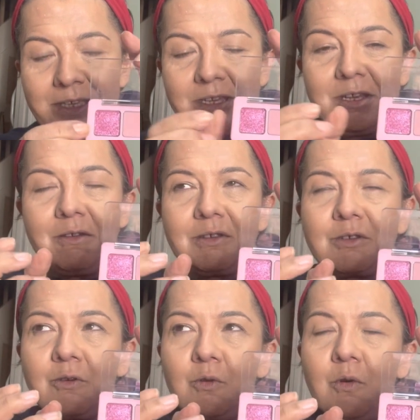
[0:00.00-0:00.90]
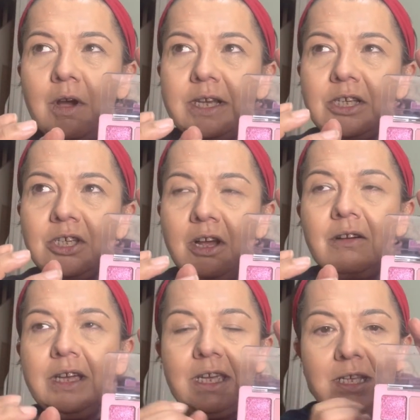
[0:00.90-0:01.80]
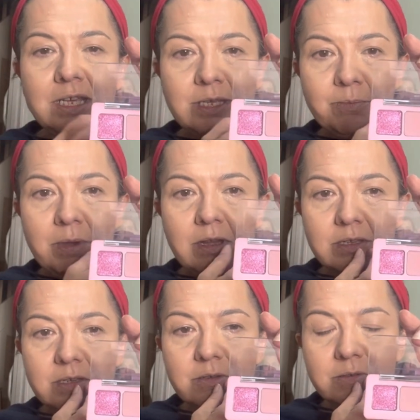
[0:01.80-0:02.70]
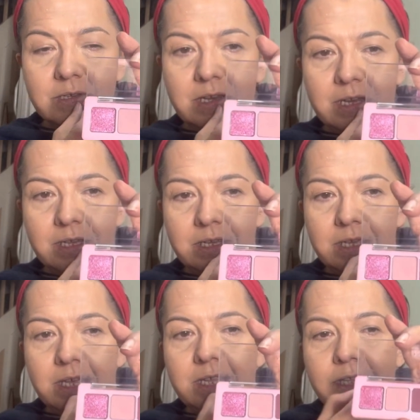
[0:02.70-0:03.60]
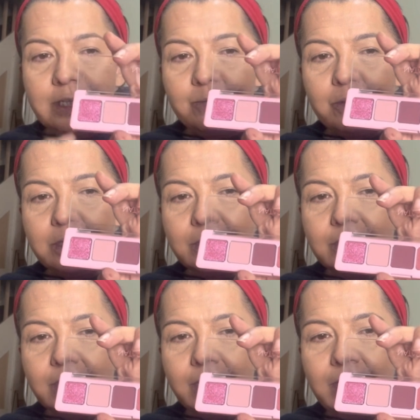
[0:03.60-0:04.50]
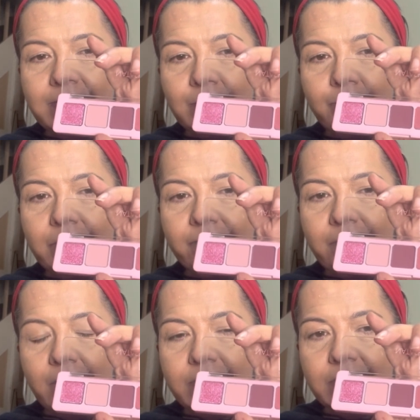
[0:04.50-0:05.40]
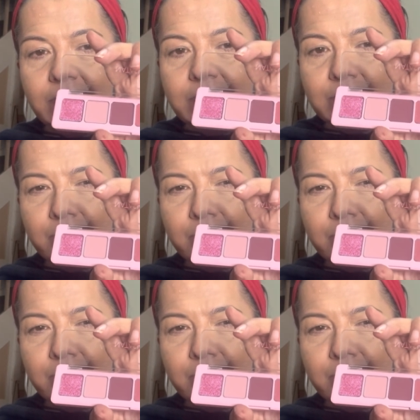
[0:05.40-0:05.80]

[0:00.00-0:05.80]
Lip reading: You know, it's got quite chunky glitter particles in it. This one's a little bit finer glitter